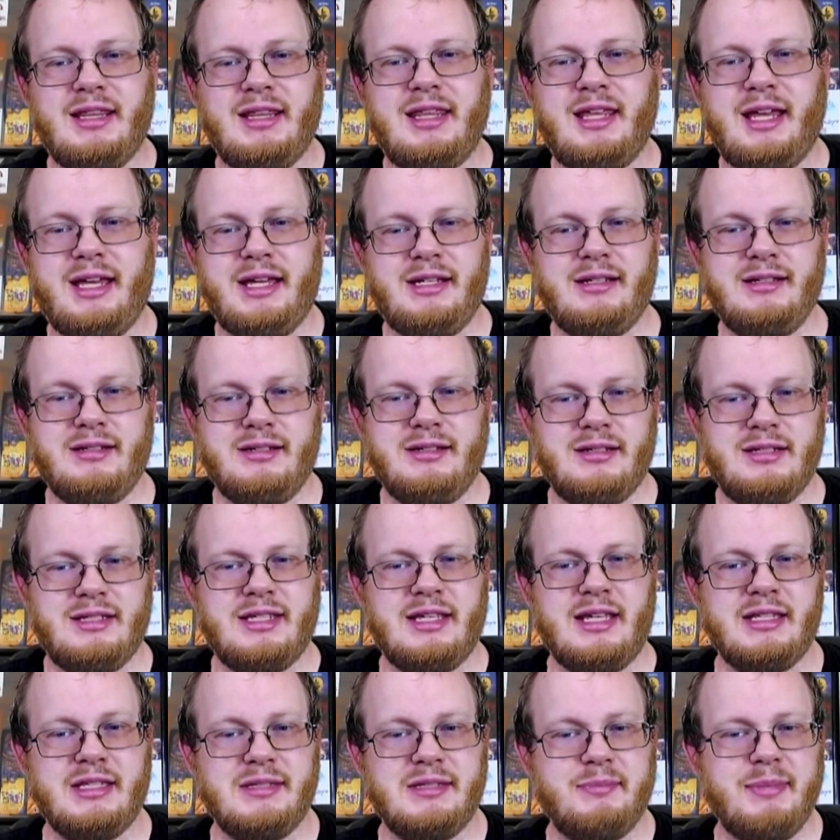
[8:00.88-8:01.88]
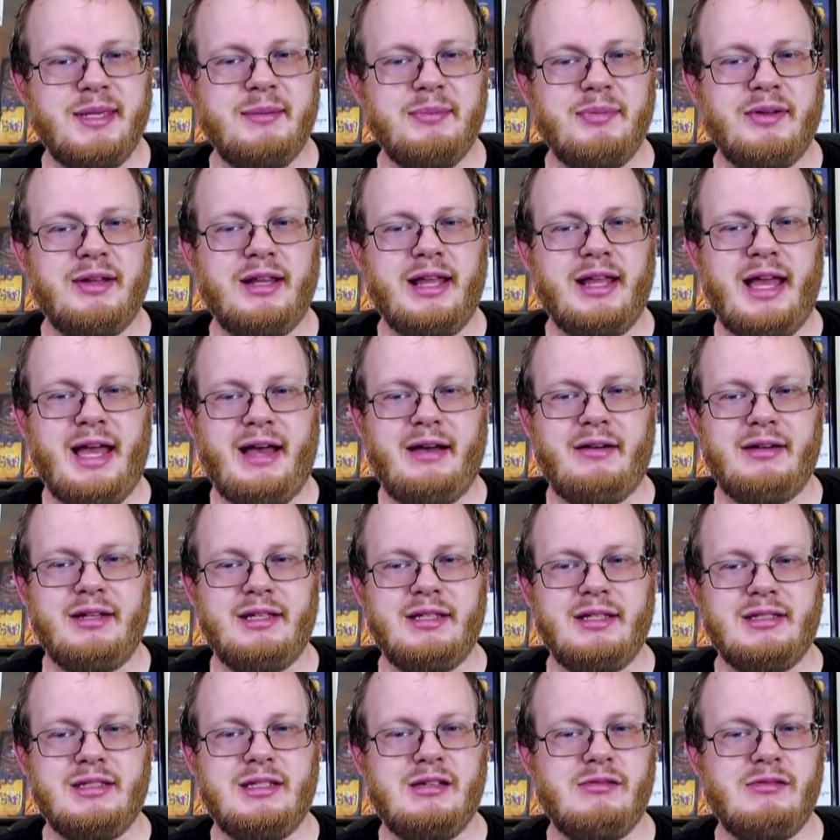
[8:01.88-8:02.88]
that sends people out
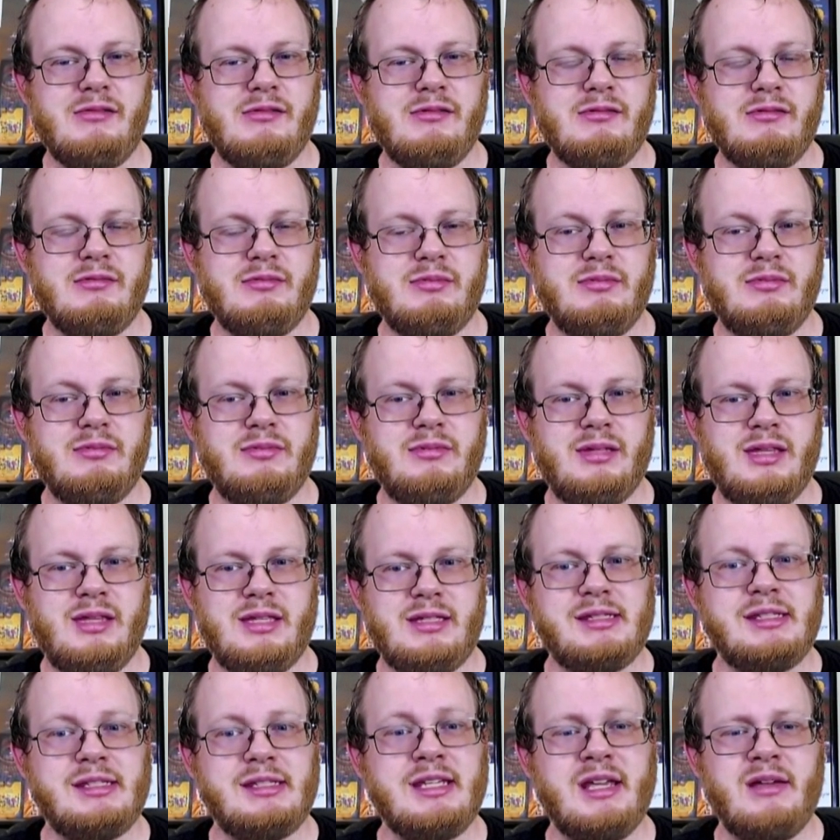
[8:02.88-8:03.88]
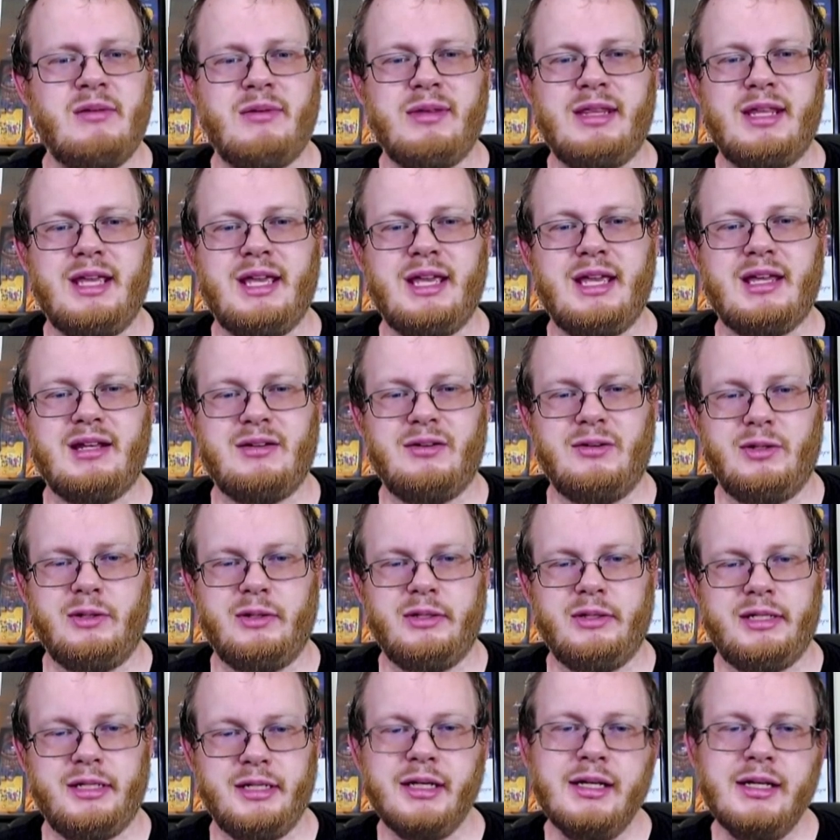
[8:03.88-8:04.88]
into the sea when they get
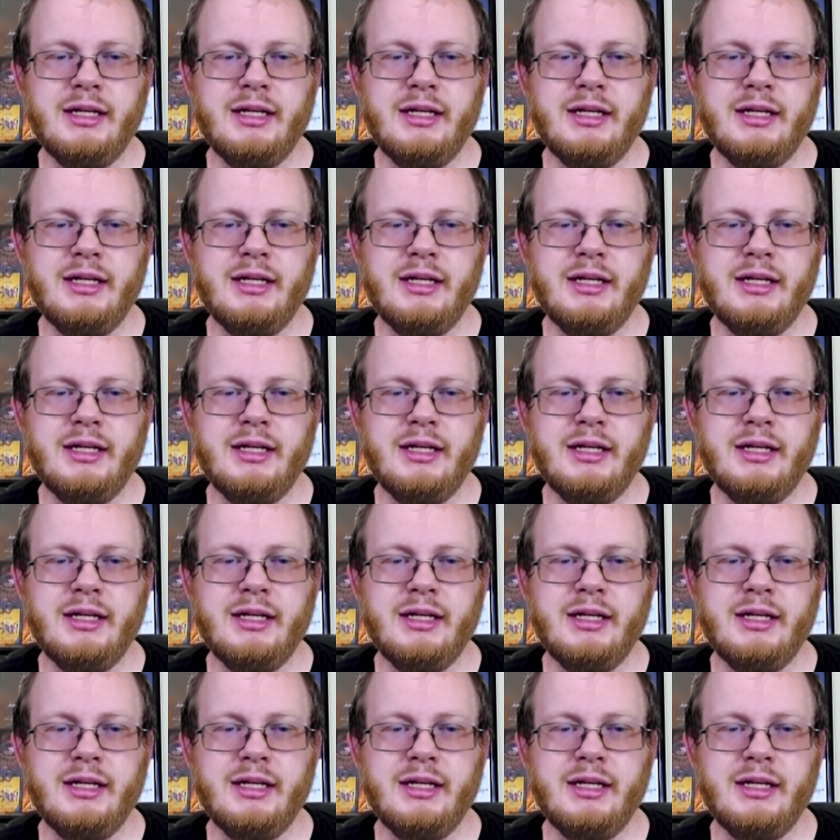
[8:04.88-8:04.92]
old.